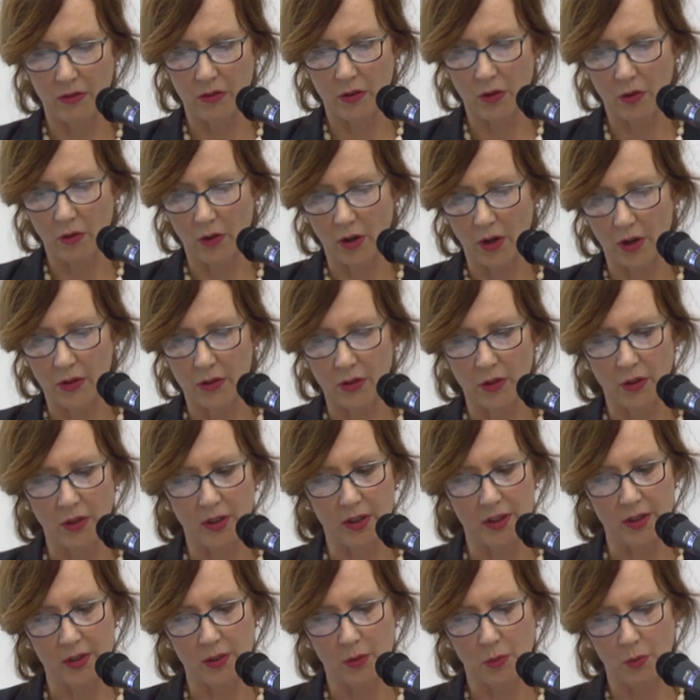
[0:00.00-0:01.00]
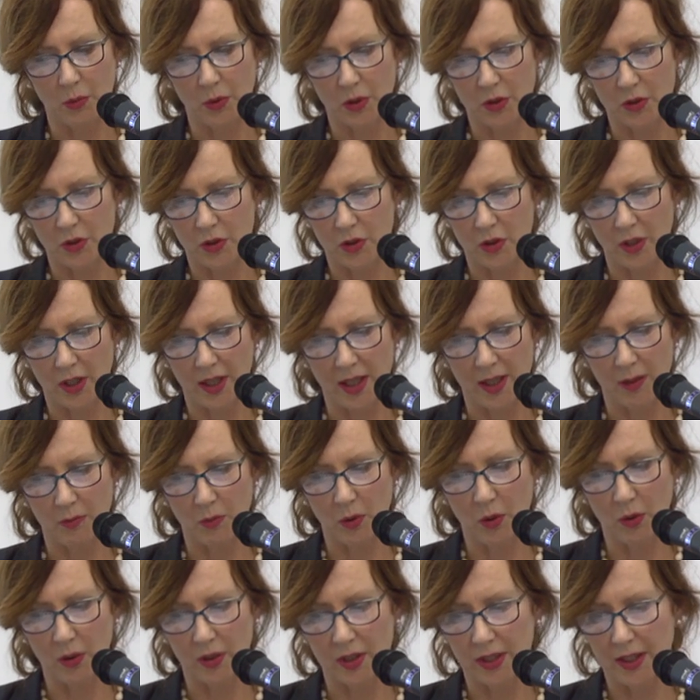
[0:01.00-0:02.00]
your own unit, which
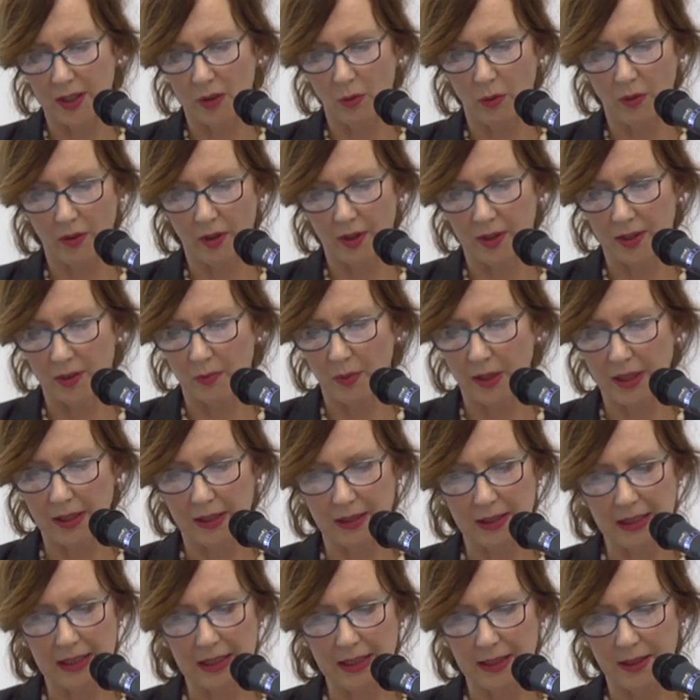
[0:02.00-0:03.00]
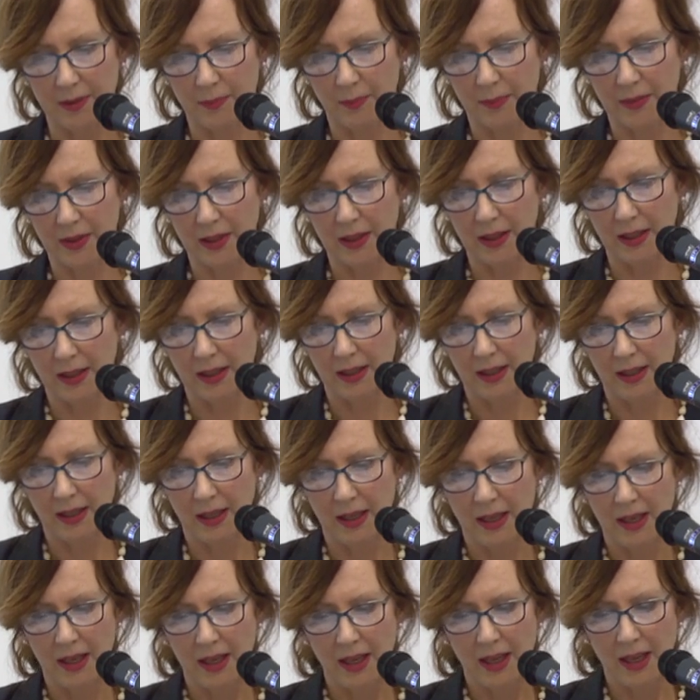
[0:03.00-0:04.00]
you can deal with independently.
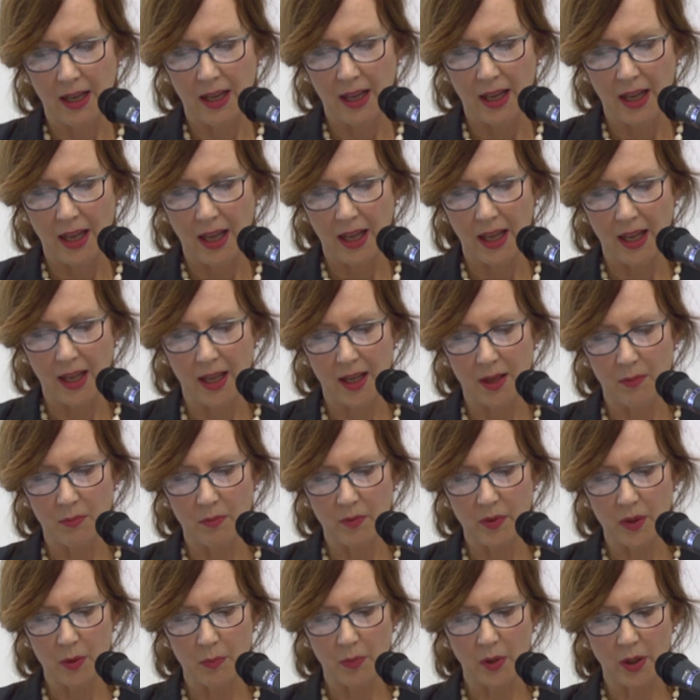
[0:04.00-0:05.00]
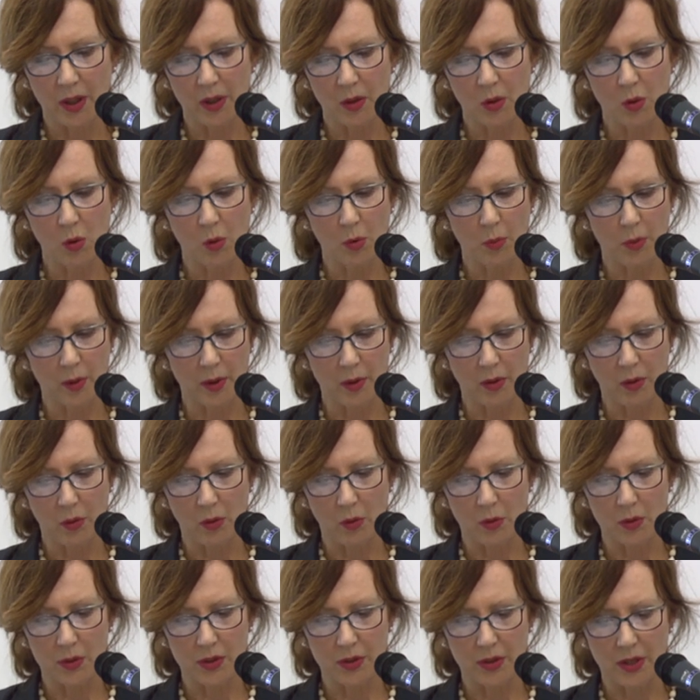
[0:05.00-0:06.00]
The body corporate
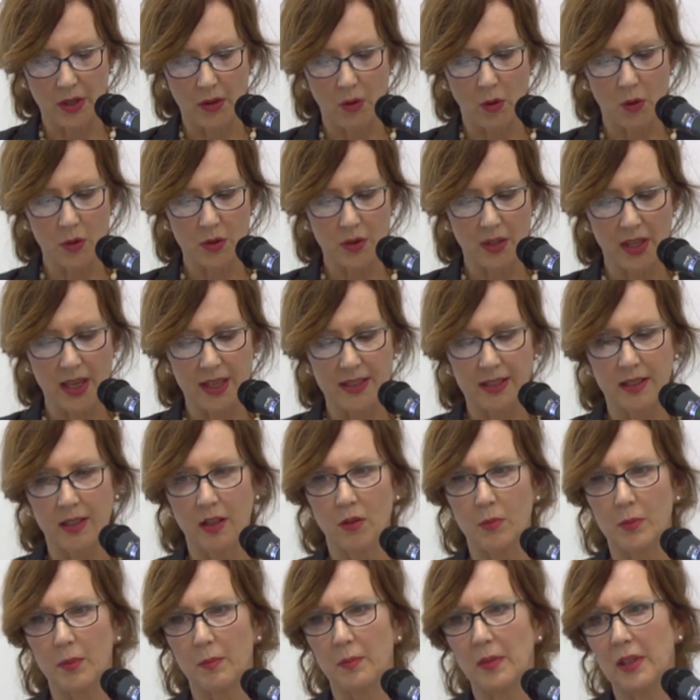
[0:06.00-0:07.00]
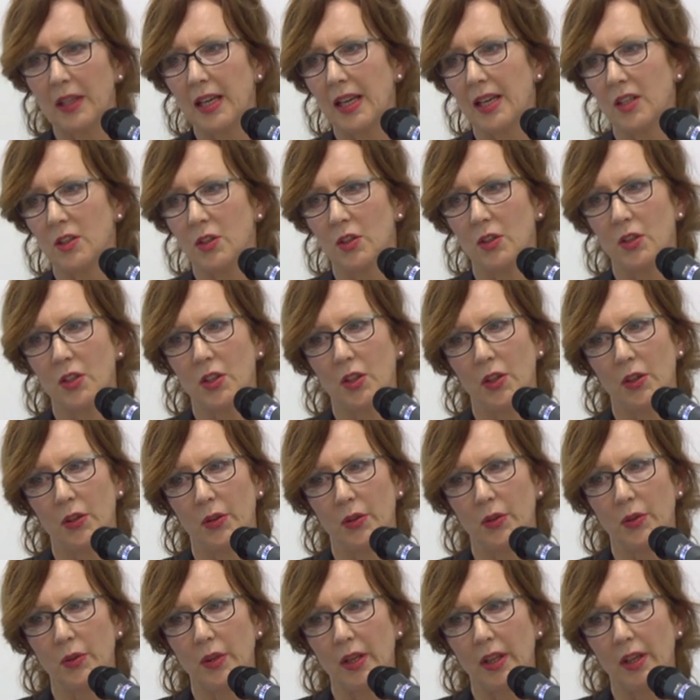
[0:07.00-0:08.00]
also has an obligation
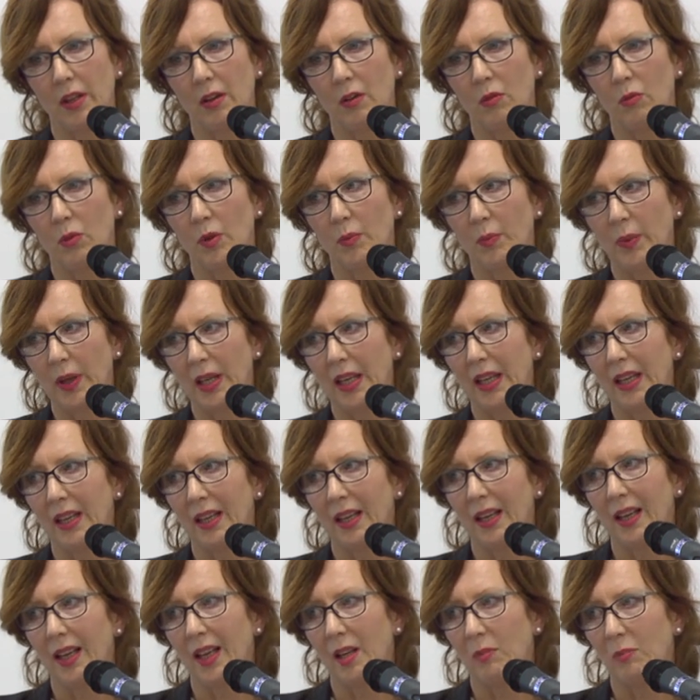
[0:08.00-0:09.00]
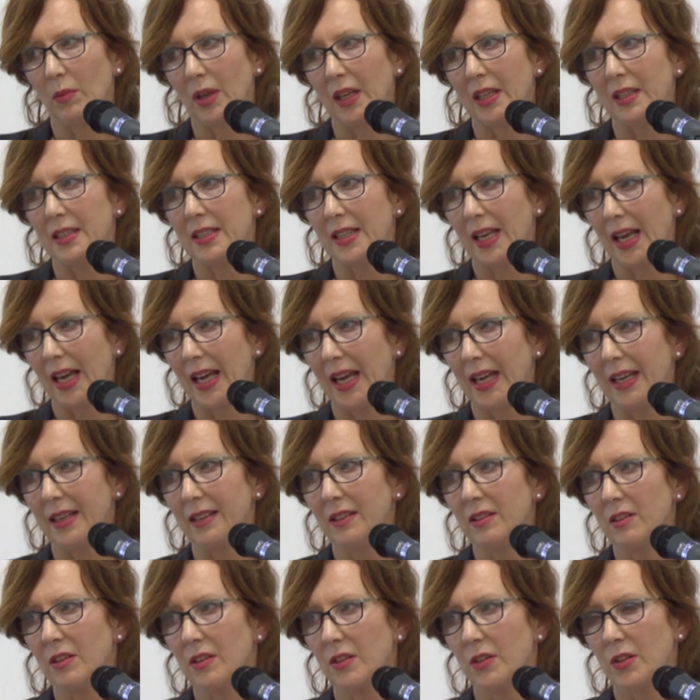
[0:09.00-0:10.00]
to repair and
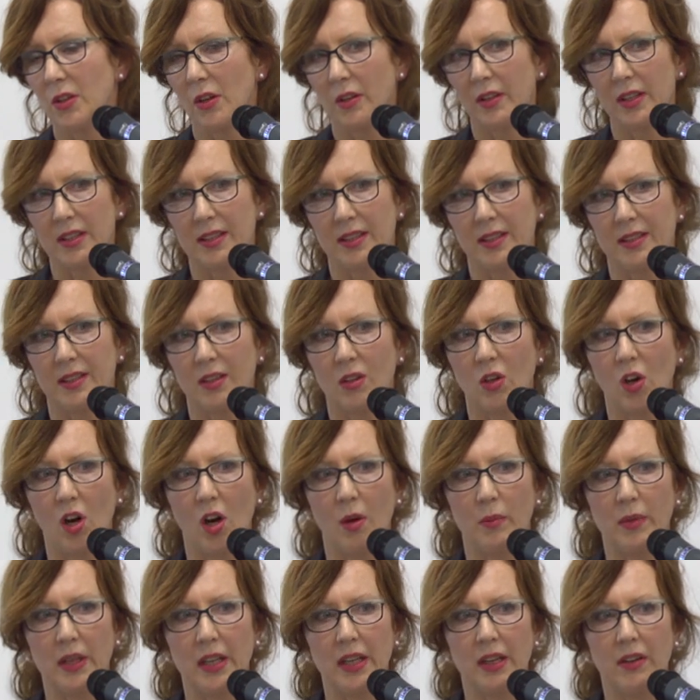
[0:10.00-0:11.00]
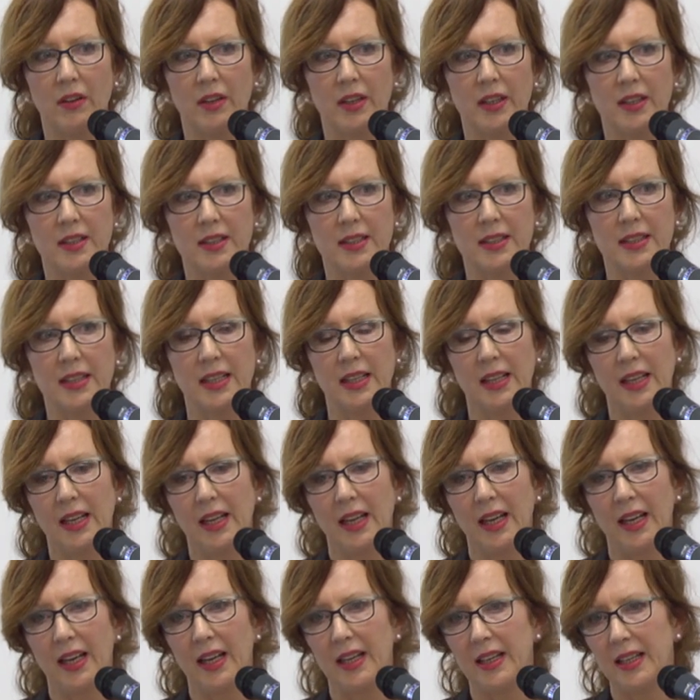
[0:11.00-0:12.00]
maintain. So this is the common areas,
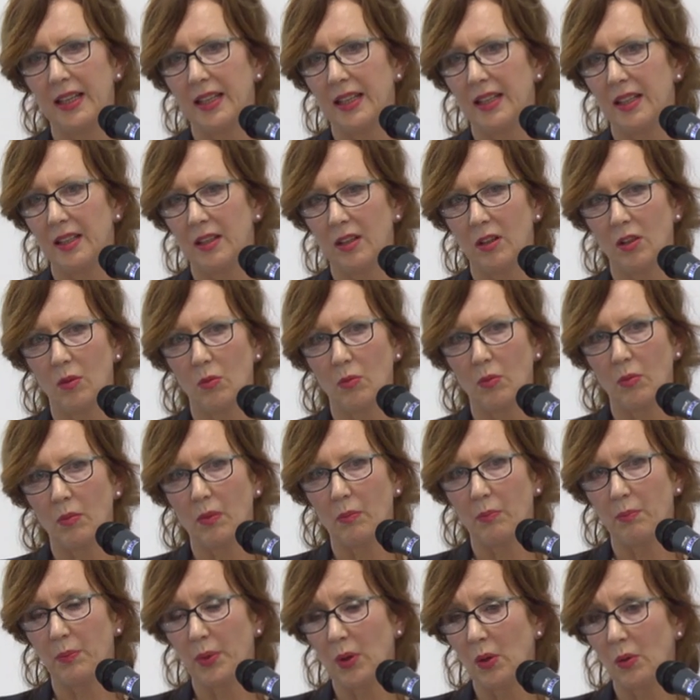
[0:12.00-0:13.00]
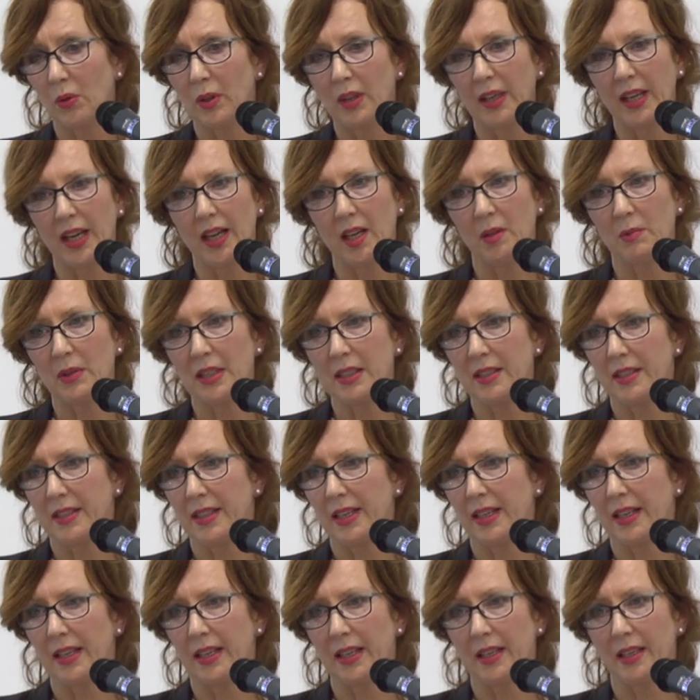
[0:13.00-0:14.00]
any building elements
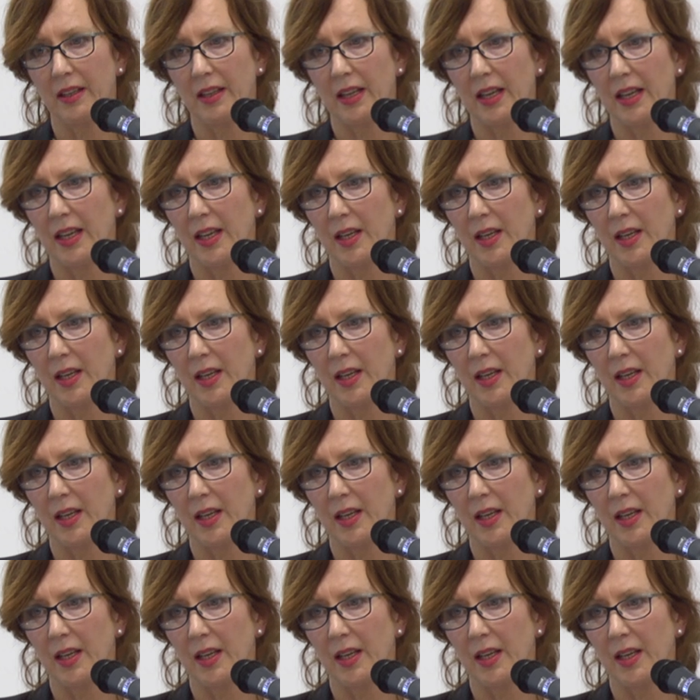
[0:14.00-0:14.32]
that are